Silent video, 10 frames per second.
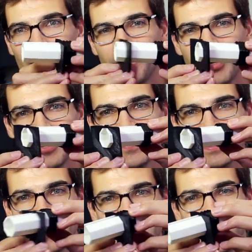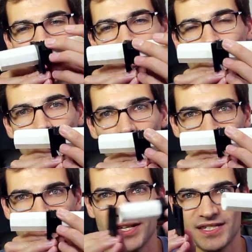perfectly
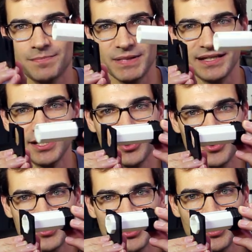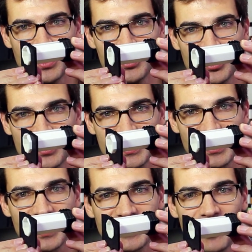with his speed loader, so you can just
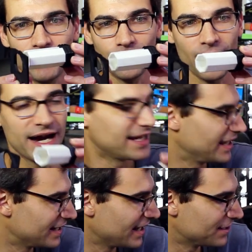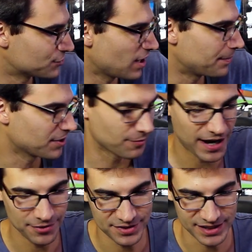slot that right in and drop your
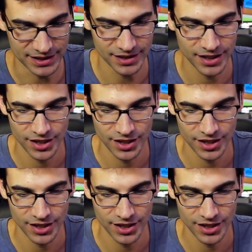rounds in.